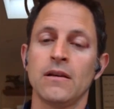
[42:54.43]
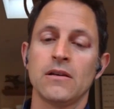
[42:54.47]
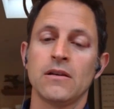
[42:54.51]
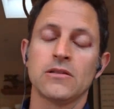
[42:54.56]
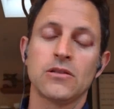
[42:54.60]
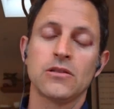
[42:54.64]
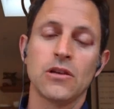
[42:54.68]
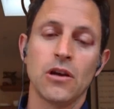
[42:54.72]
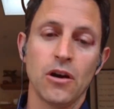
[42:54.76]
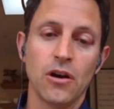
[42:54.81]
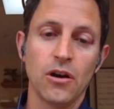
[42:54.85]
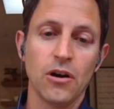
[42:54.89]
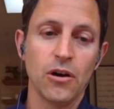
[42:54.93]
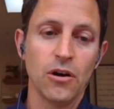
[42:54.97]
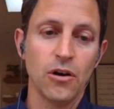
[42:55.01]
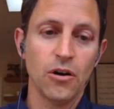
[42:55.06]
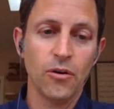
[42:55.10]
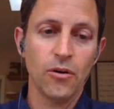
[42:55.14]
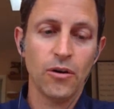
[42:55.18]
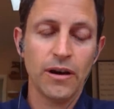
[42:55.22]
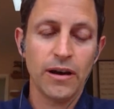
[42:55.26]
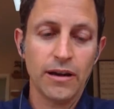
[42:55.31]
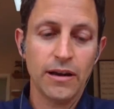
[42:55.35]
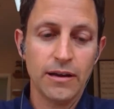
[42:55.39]

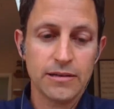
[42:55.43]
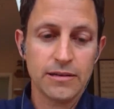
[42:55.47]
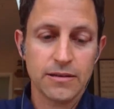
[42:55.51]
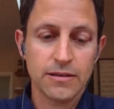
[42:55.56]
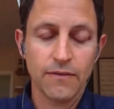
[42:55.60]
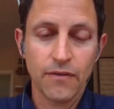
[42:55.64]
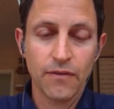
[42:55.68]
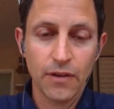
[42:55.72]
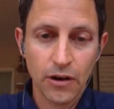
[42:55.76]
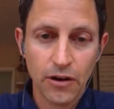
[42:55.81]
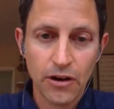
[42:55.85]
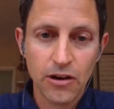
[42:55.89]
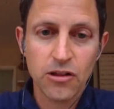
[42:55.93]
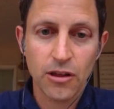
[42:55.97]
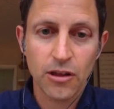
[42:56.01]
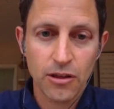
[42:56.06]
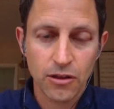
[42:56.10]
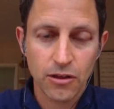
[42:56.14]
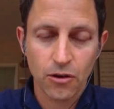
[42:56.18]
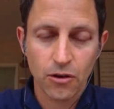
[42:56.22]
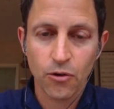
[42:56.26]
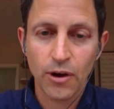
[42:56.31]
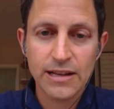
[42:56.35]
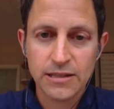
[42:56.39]
So it's
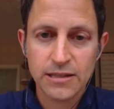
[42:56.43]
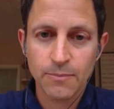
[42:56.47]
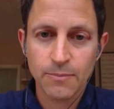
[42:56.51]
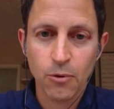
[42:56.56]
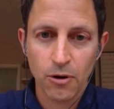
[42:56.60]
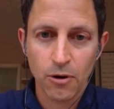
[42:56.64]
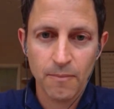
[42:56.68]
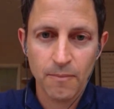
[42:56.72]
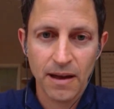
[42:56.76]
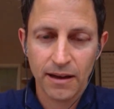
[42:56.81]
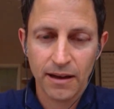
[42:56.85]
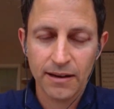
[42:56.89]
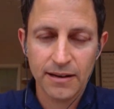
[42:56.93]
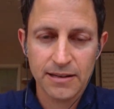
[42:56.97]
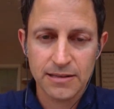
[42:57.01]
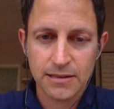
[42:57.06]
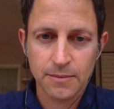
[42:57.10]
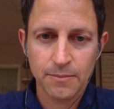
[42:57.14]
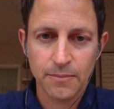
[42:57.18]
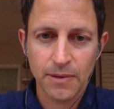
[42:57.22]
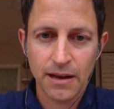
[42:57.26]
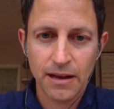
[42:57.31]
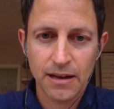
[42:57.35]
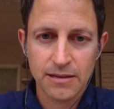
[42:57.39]
a great support
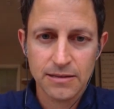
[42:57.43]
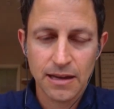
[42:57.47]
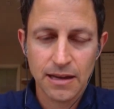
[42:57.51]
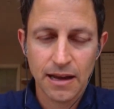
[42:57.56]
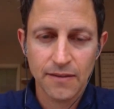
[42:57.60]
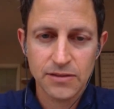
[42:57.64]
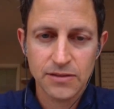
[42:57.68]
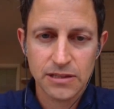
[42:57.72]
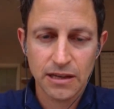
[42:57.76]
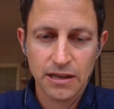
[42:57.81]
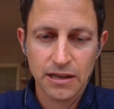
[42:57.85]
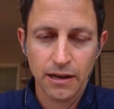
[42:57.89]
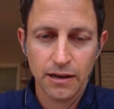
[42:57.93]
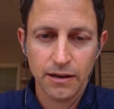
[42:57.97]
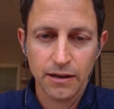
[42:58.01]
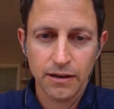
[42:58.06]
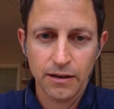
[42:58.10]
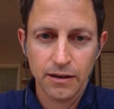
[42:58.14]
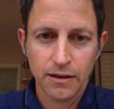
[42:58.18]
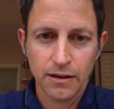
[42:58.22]
mechanism, as I've seen.